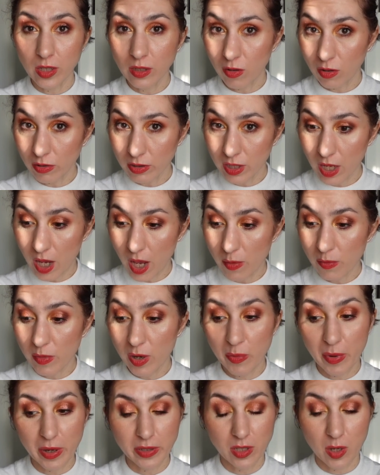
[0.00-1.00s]
long time
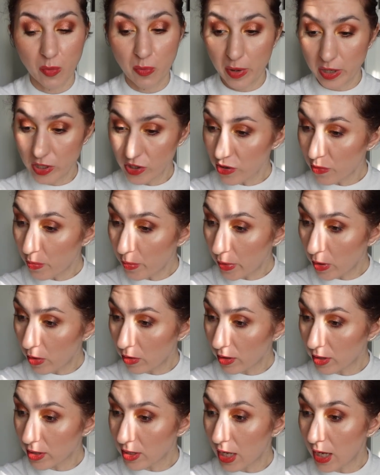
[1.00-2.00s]
about a bunch of
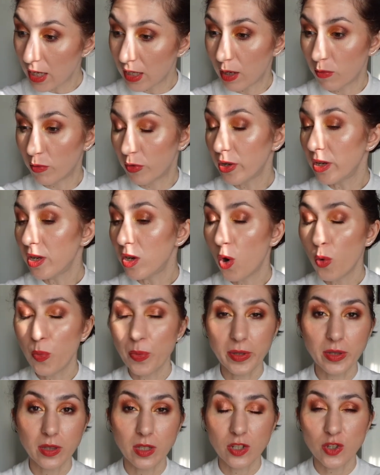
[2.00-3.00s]
products and I'm really
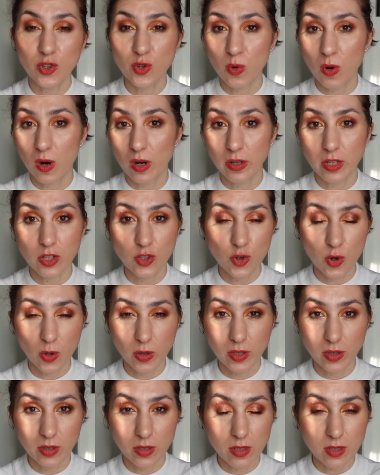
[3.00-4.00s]
hoping that you are
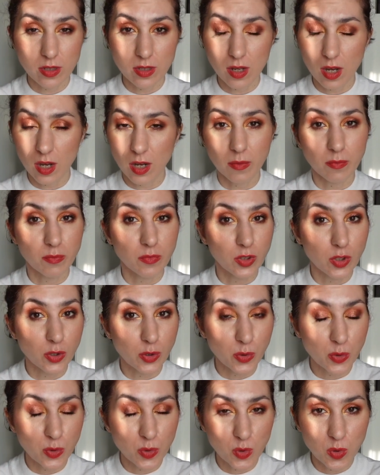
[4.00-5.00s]
enjoying this um,
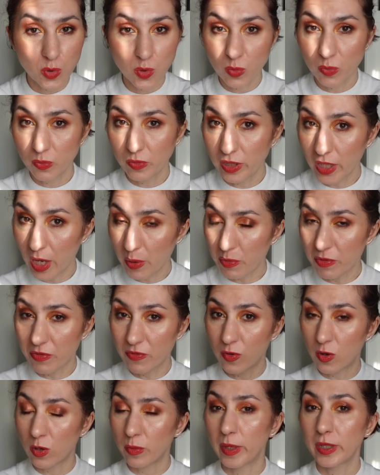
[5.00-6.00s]
new type of
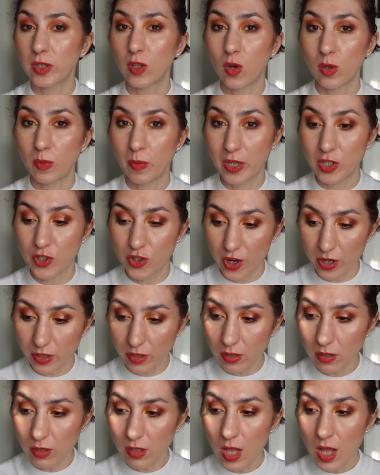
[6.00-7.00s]
format on my
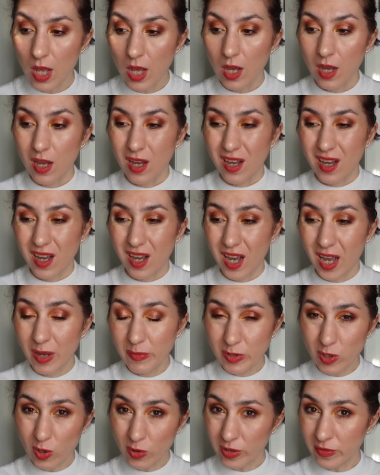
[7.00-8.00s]
channel. I'm
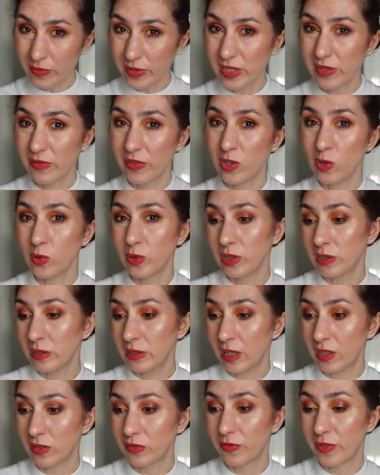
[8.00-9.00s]
sorry if this video
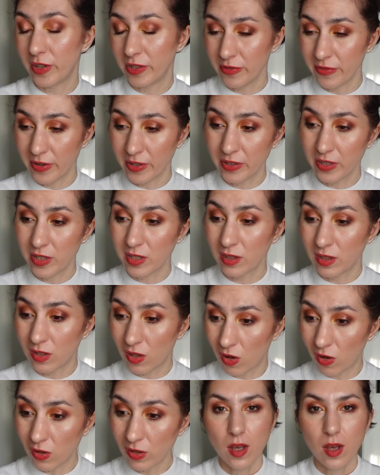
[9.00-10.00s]
turned out very very
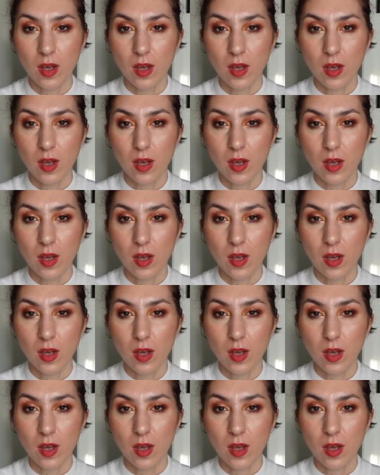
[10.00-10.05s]
long,